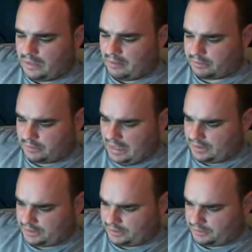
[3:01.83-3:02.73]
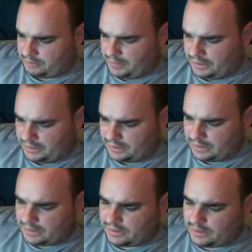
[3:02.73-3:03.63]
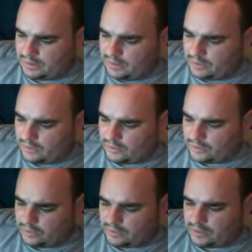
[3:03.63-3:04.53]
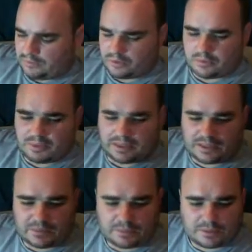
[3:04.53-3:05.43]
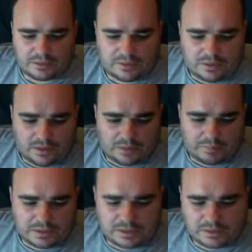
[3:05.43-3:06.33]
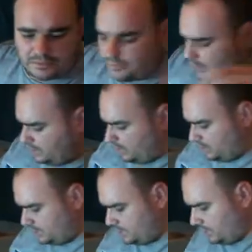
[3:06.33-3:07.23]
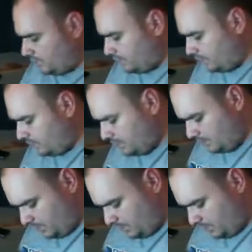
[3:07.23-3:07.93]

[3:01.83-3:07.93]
Perhaps add to some bases, or if you're making up a piece of scenery, that'd be